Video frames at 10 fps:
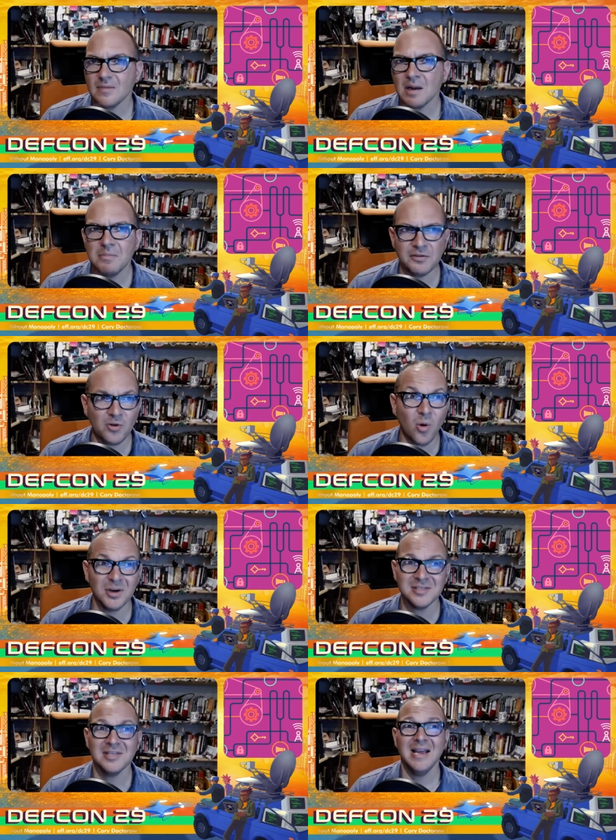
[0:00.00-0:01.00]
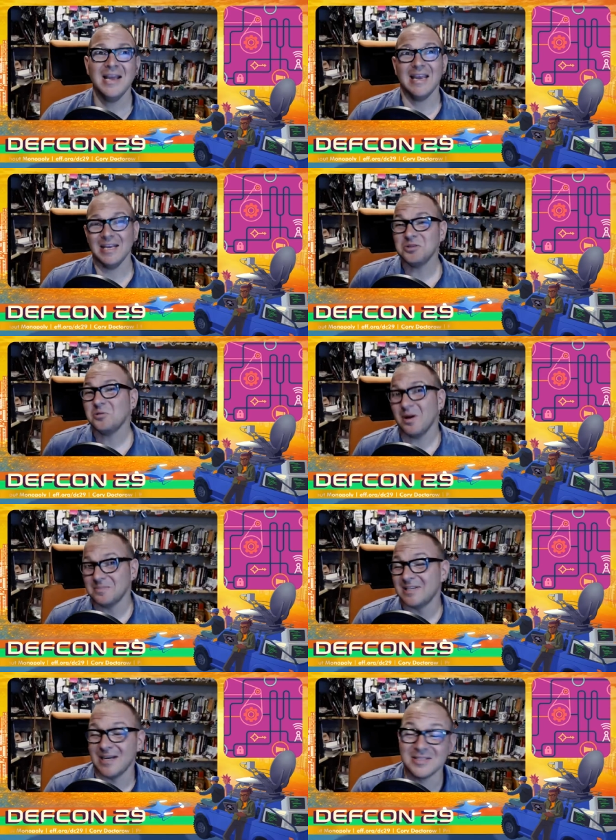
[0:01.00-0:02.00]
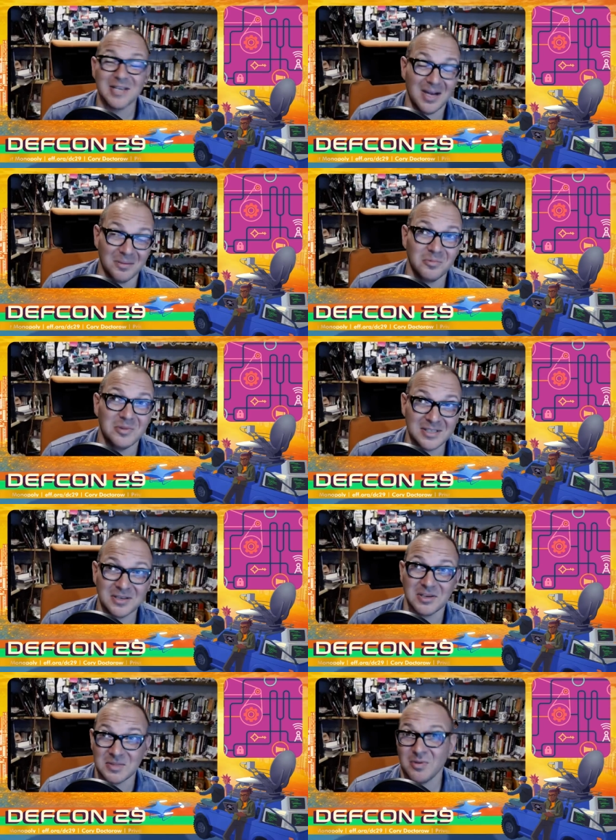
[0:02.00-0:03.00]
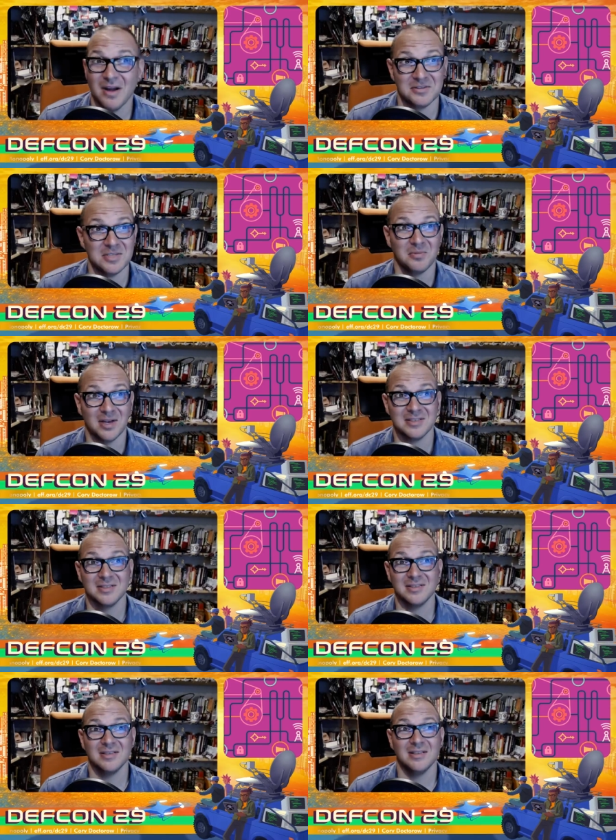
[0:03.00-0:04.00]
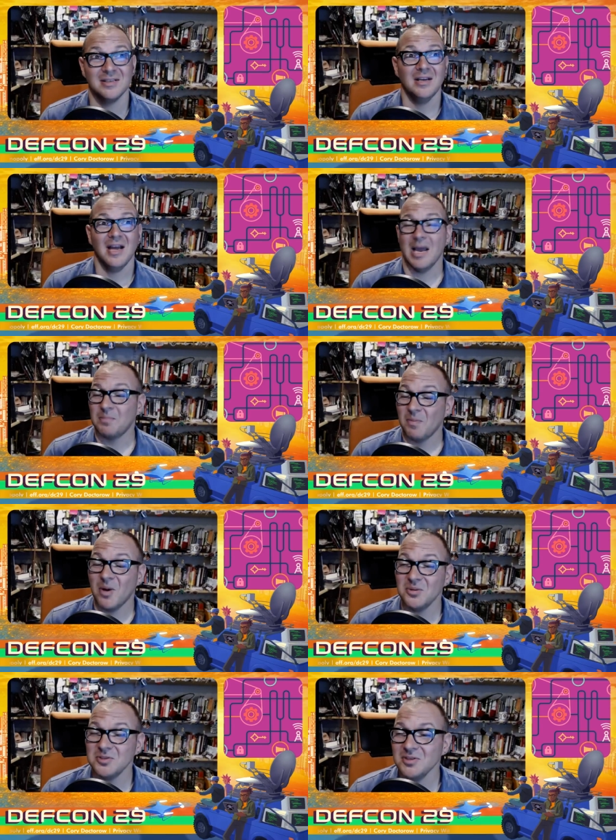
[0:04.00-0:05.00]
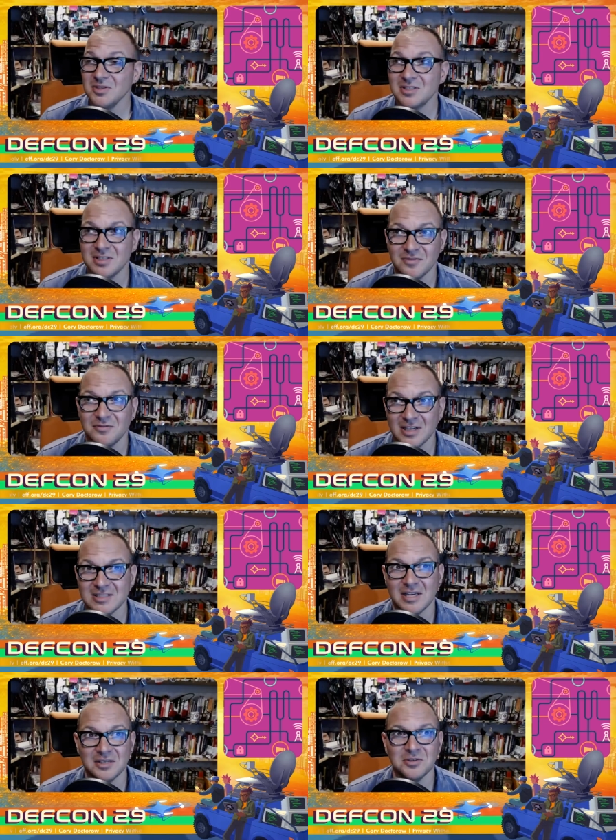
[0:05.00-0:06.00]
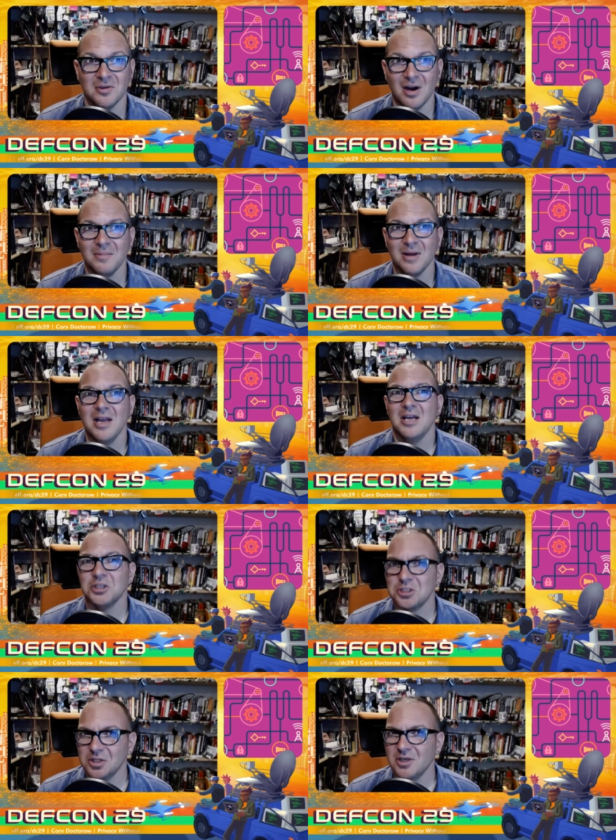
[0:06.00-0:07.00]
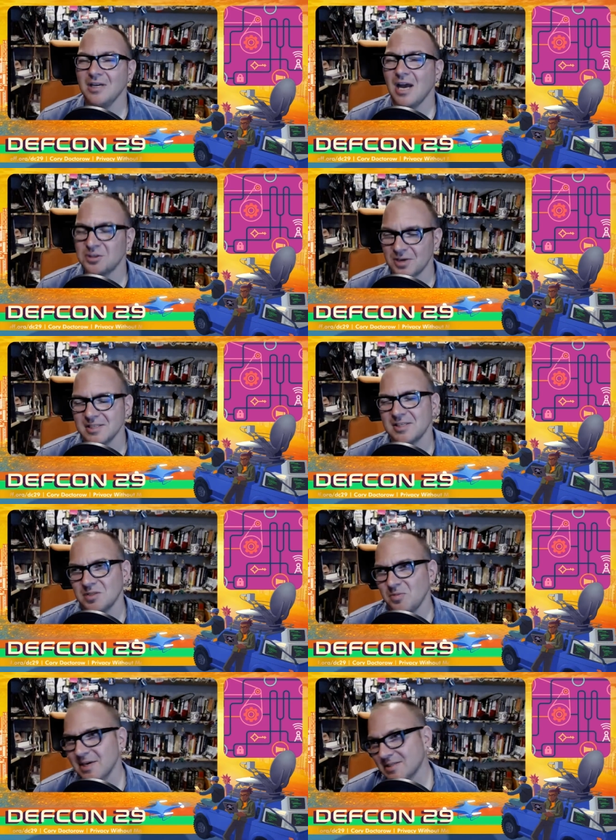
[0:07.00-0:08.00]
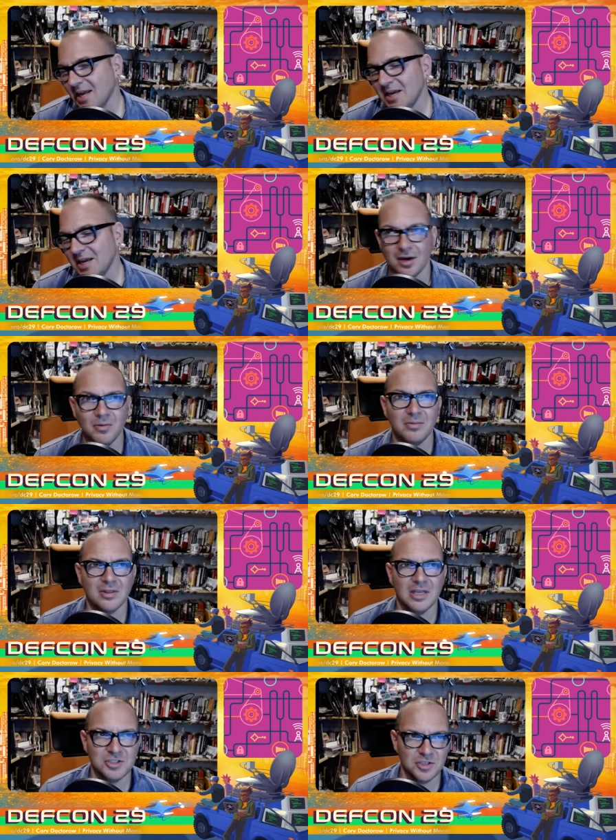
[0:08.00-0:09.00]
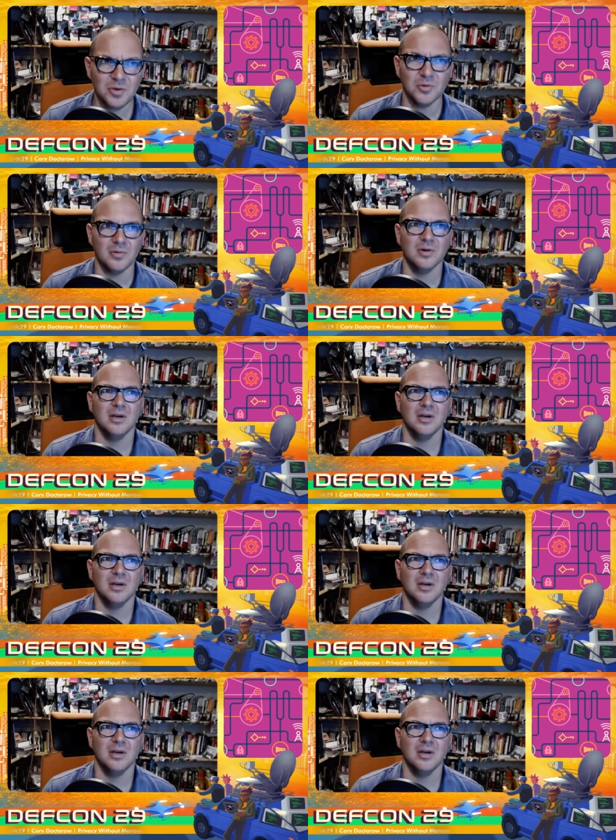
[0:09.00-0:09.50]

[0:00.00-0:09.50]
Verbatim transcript: But of course, interop does come with serious privacy risks. And proposals to fix interop should address this risk. And, you know, they do.